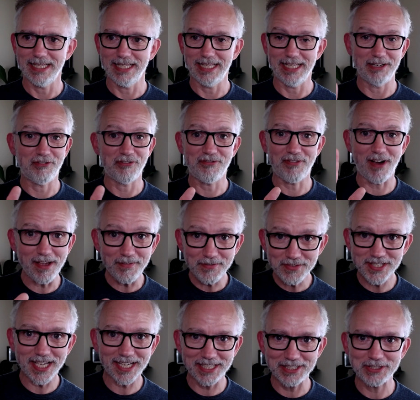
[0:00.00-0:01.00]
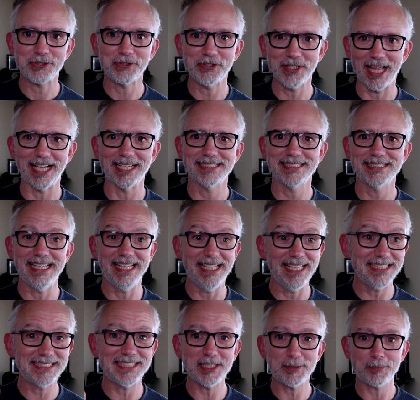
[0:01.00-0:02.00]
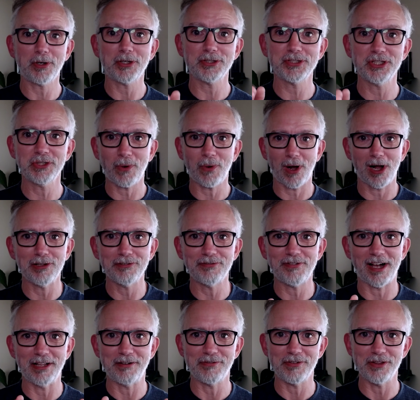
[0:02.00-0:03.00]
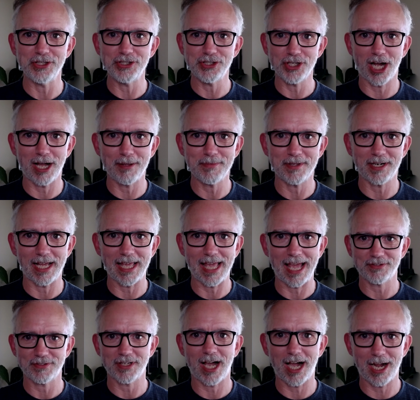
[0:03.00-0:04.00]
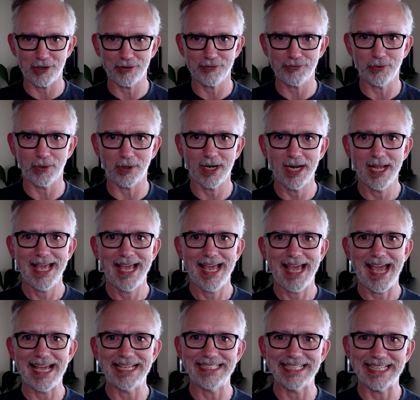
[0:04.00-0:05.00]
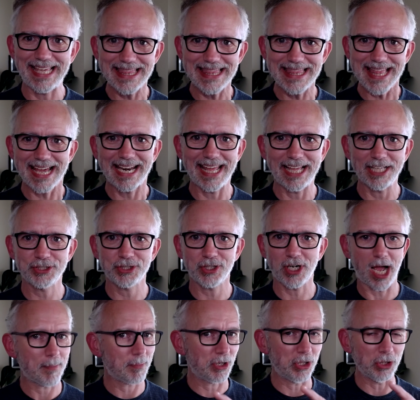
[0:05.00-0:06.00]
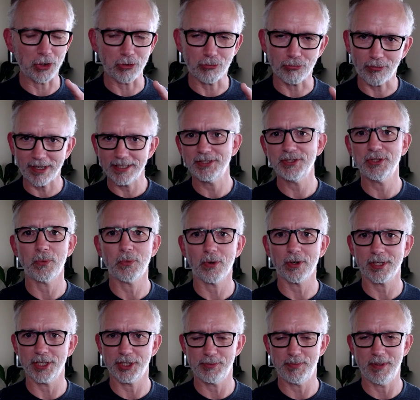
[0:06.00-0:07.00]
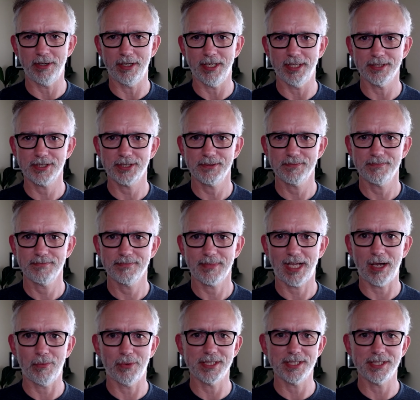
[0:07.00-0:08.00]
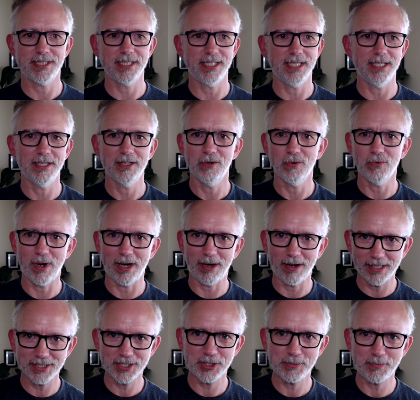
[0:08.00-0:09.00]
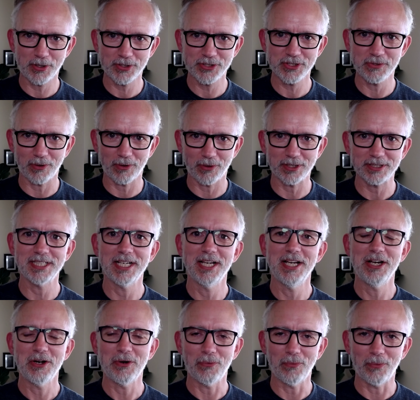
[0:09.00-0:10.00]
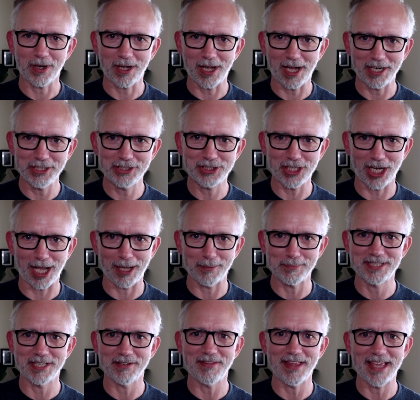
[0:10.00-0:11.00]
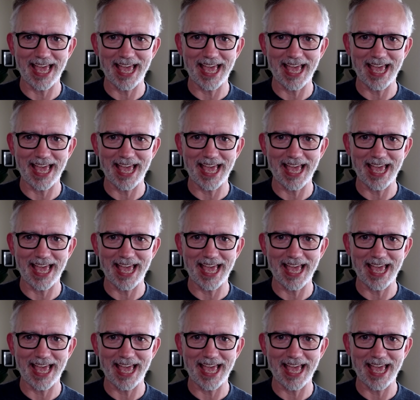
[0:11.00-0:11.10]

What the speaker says: in 5 seconds or less, is this person qualified for the job that I have to hire for? And to get that answer, I'm going to look right to the work experience. I want to see, where has this person worked? What kind of jobs have they